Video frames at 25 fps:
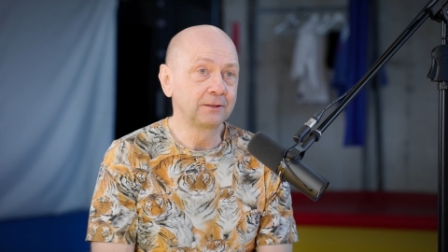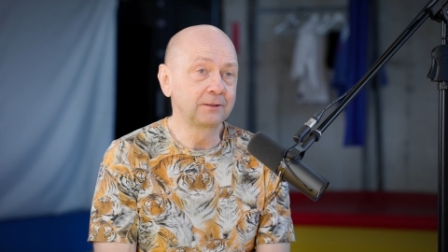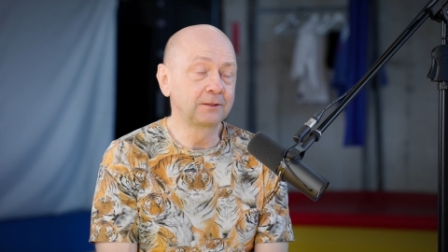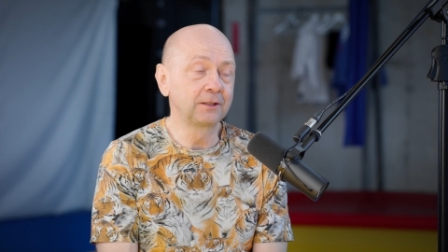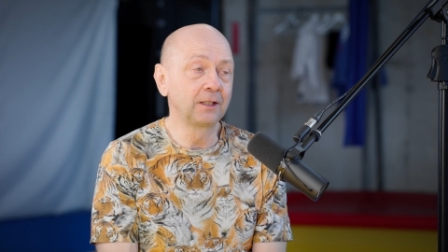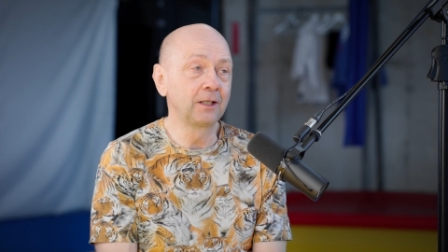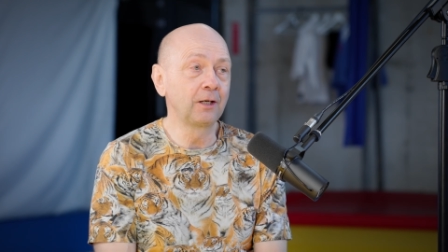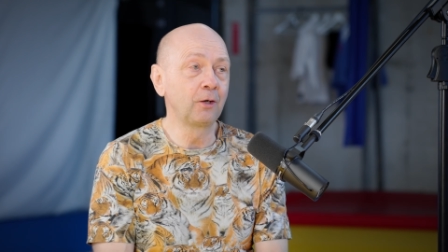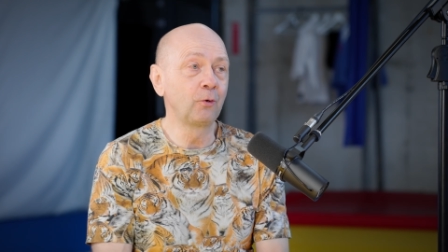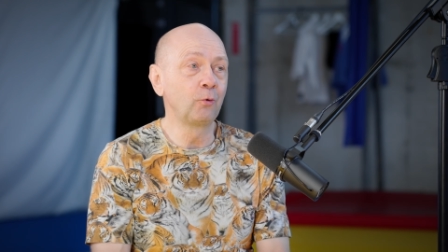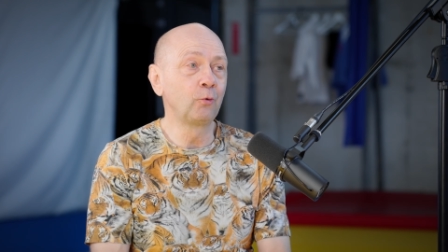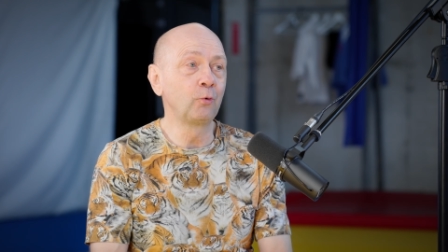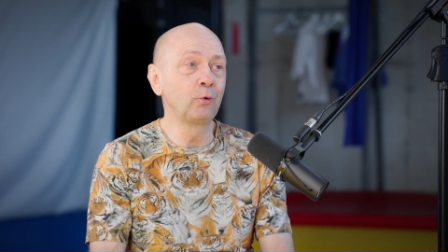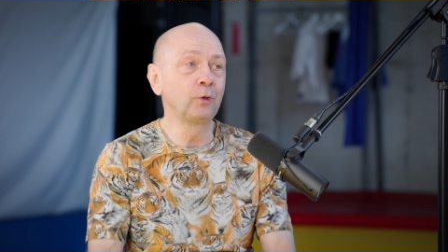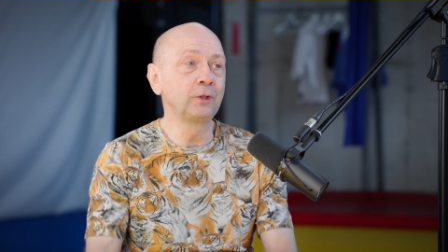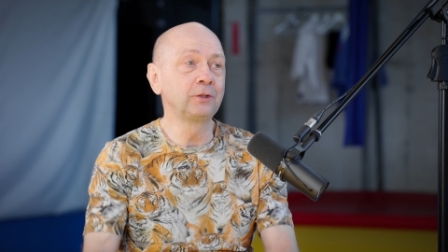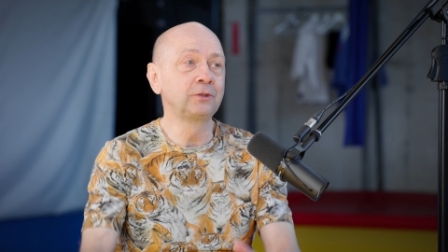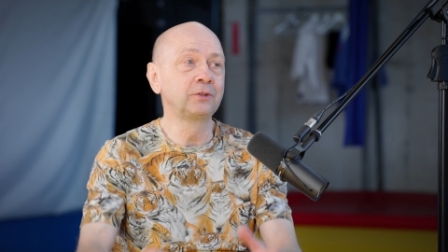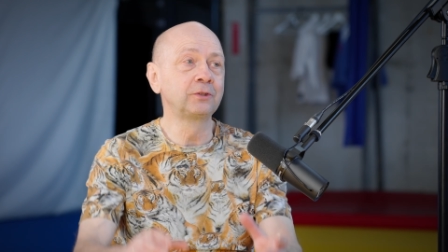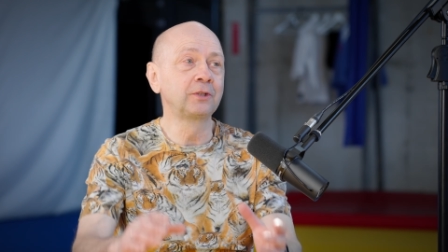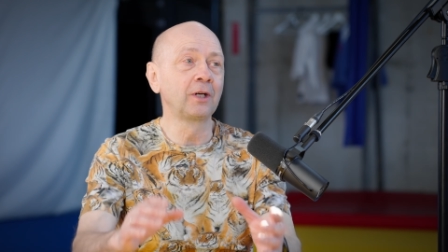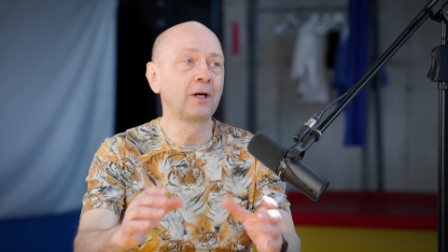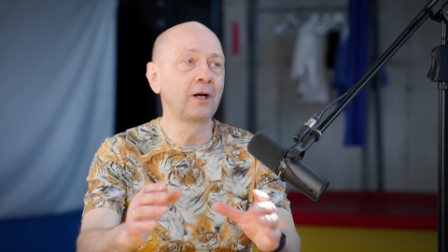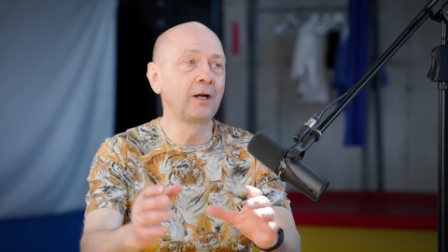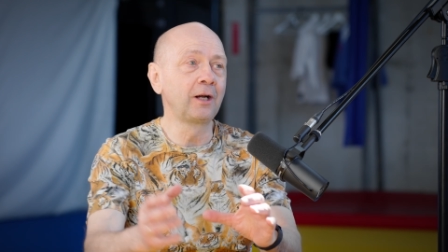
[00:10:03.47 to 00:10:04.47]
So we
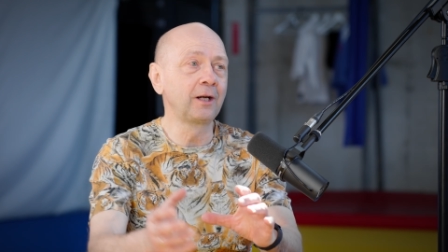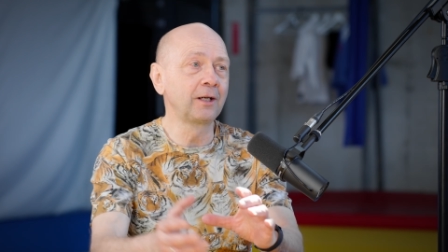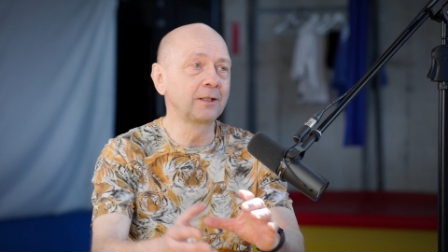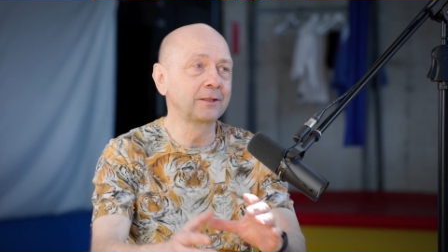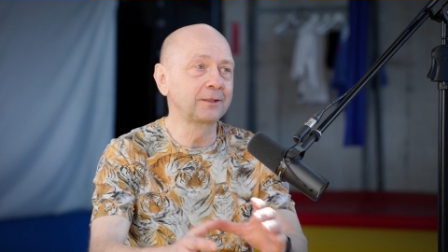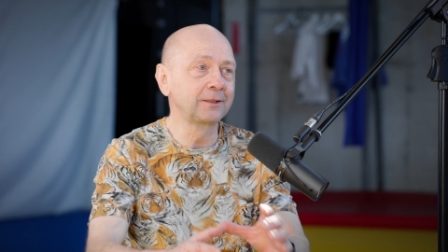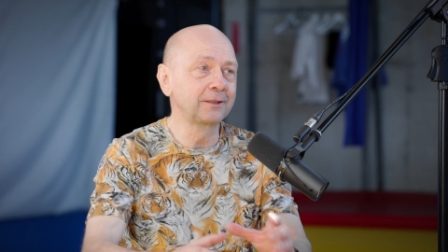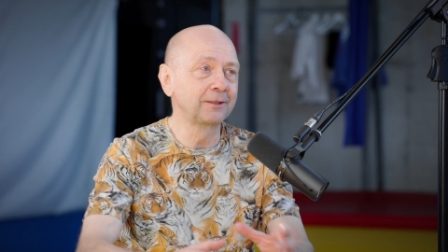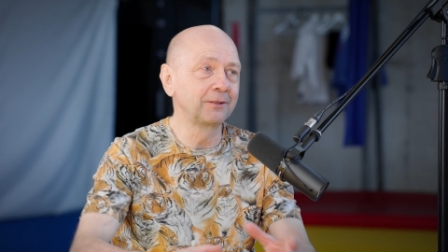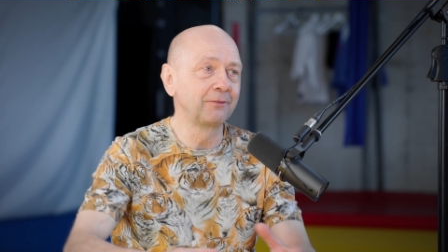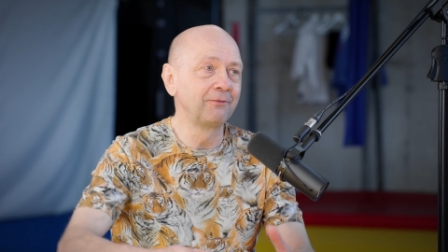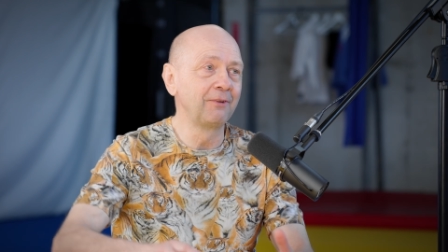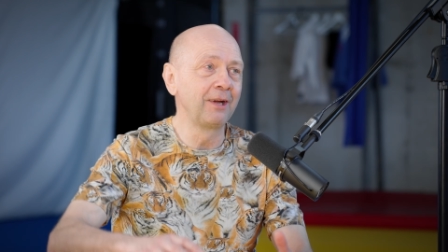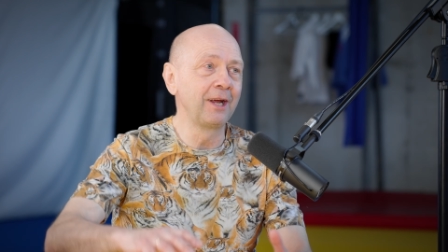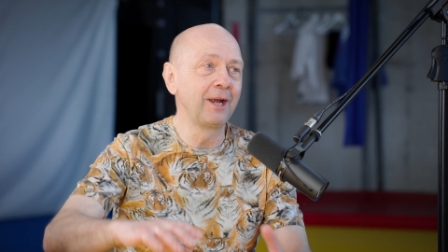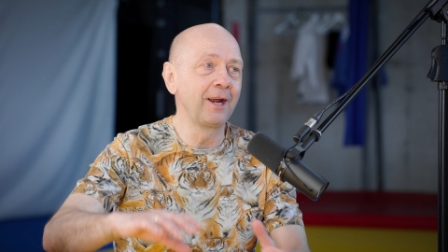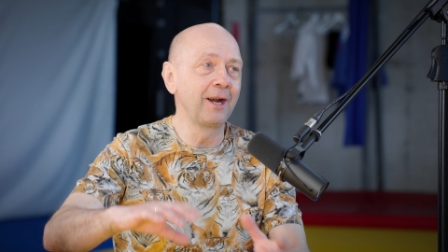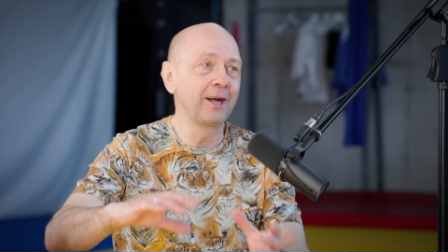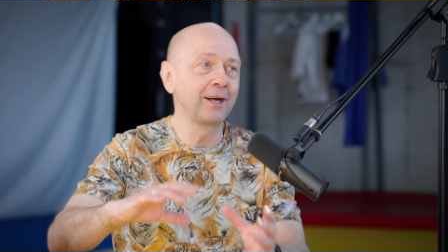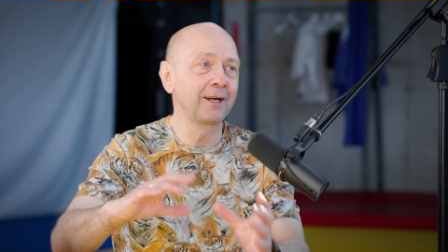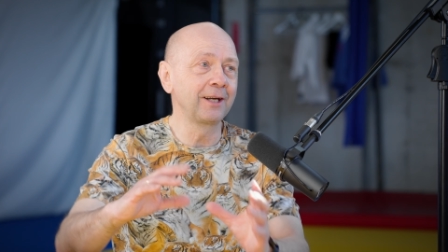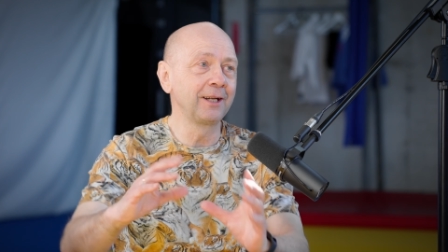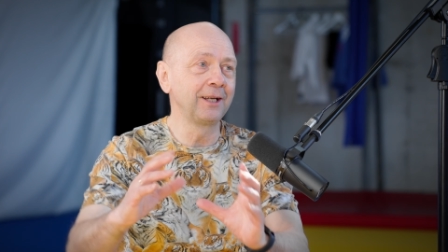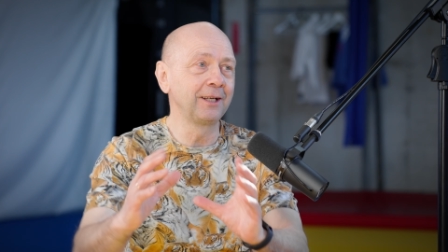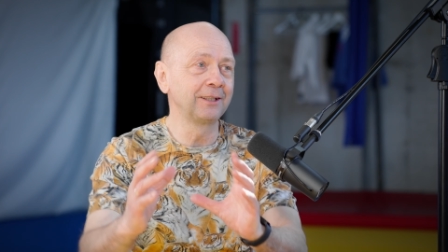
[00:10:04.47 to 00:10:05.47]
start
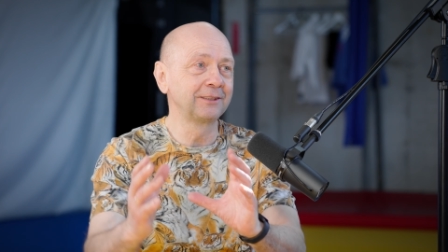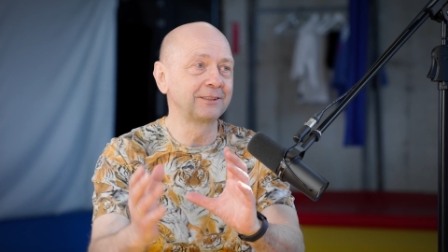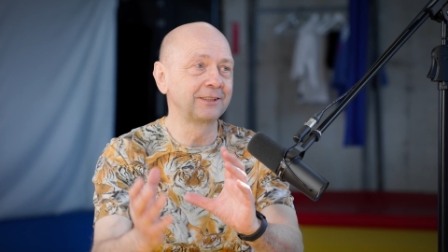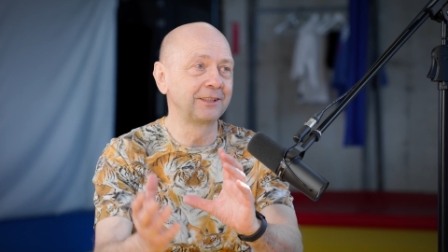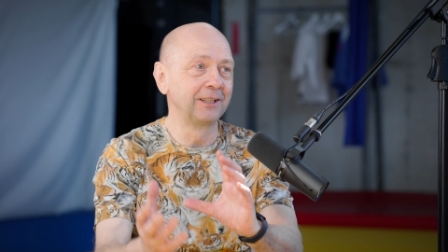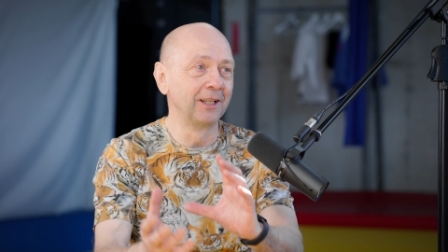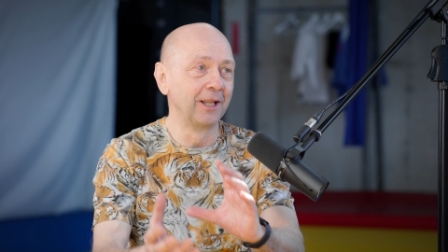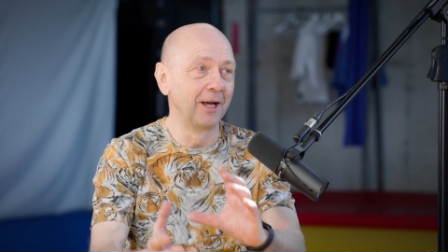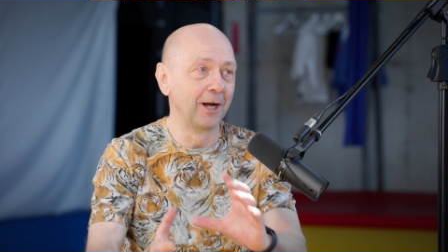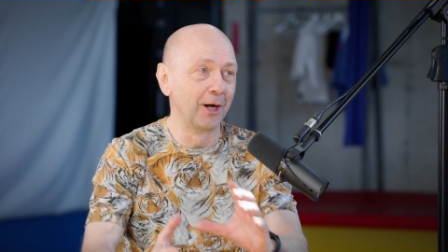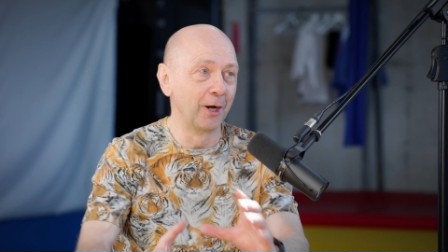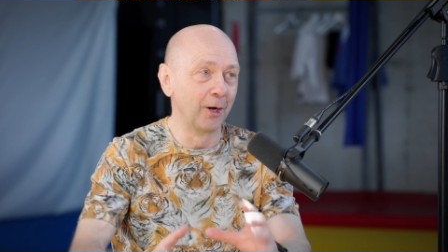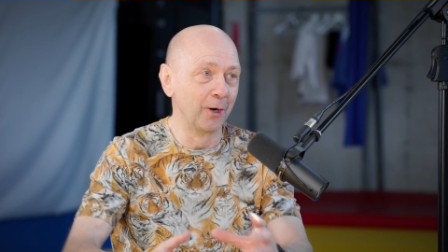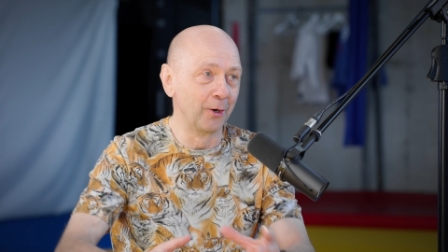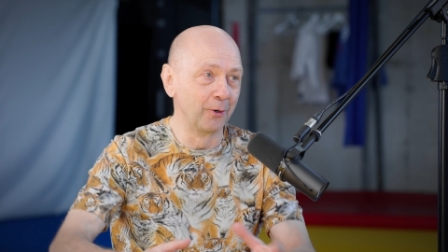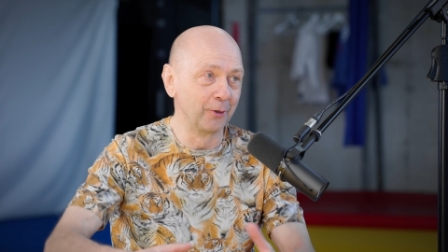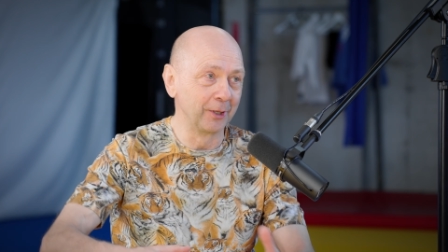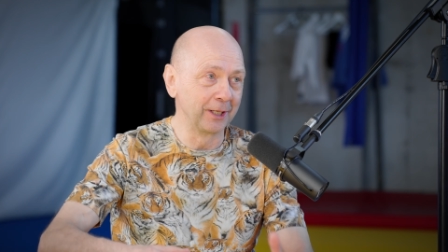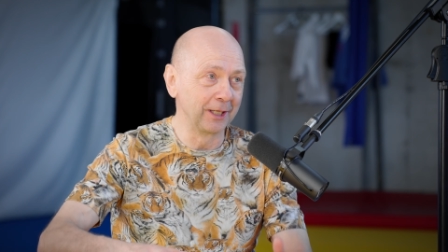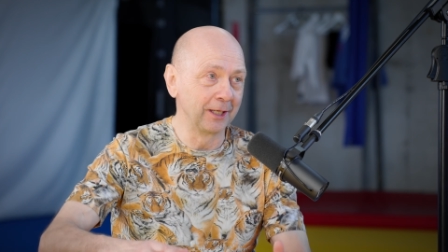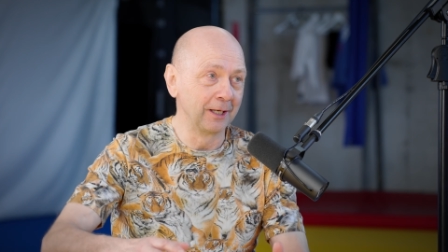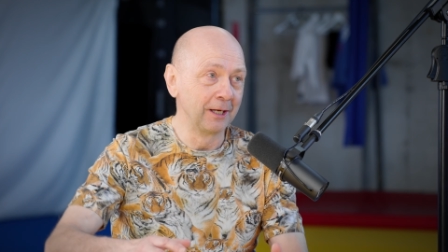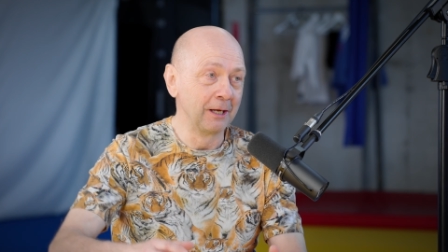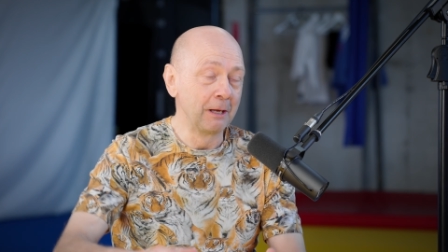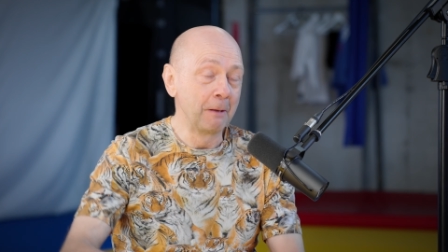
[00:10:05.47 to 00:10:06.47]
very
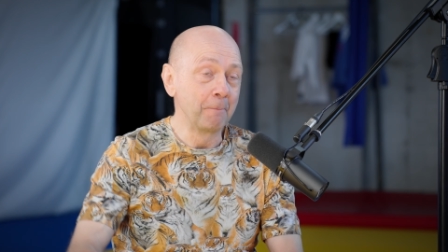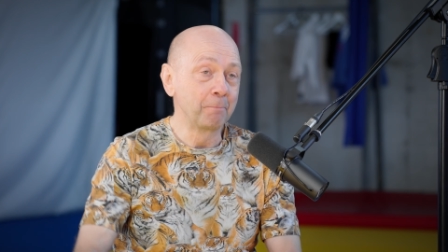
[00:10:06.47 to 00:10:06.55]
slowly.